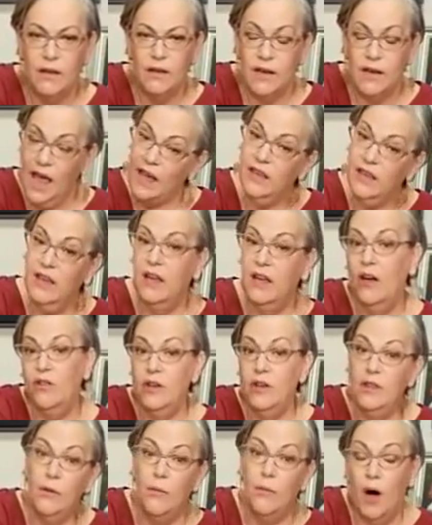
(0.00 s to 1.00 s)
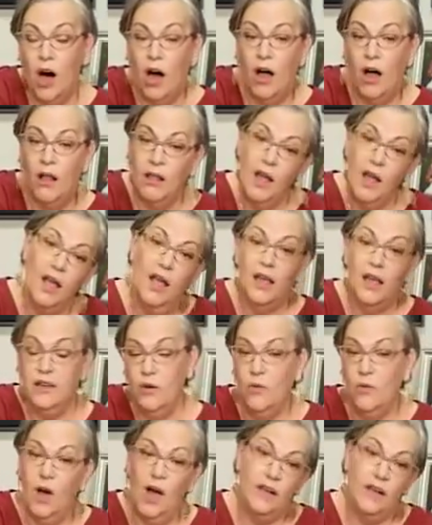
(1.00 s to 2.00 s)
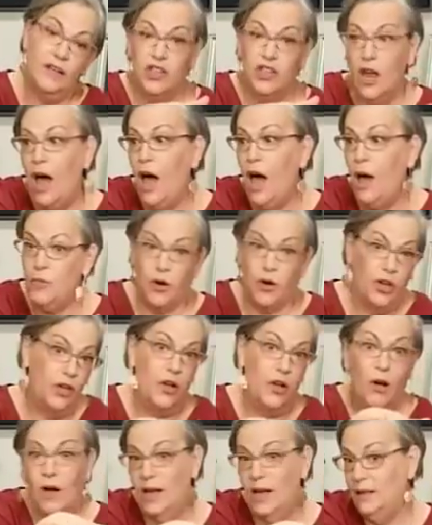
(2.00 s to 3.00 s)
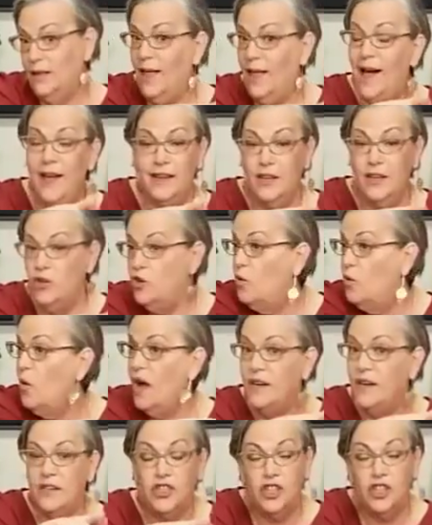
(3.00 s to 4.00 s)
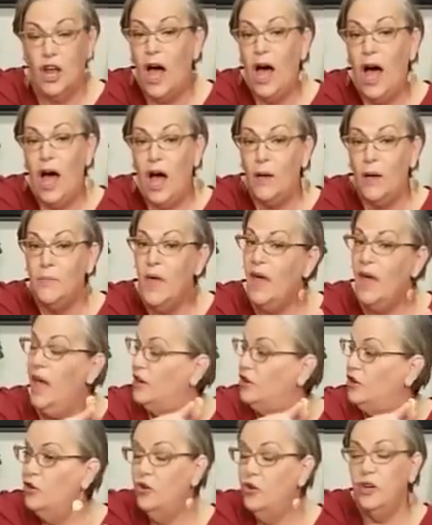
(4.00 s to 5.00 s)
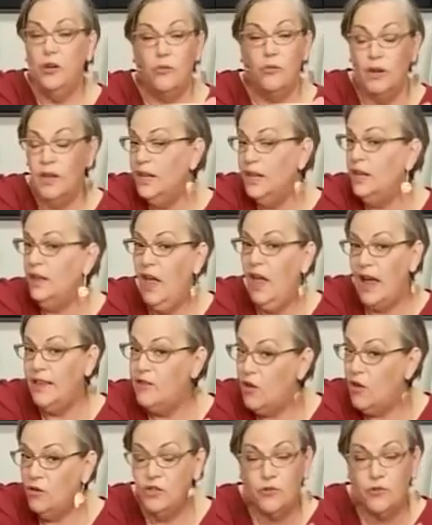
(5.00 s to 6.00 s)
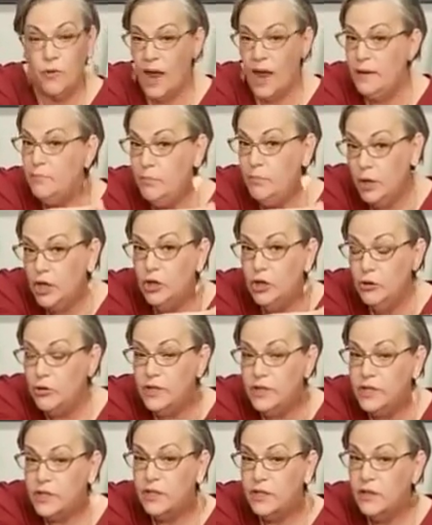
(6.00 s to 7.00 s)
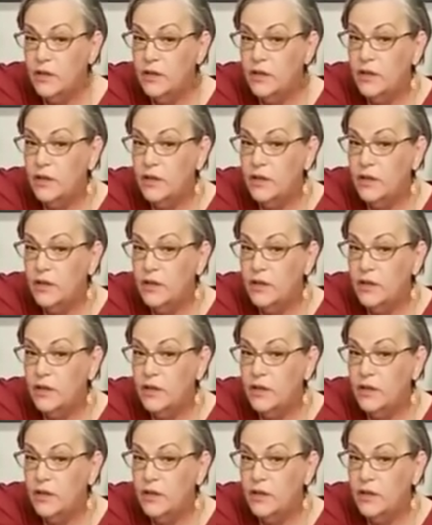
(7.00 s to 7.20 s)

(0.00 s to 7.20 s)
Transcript: Now you go to the mall and you want to shop, or you go online and you want to shop, and ooh, you really like those red boots.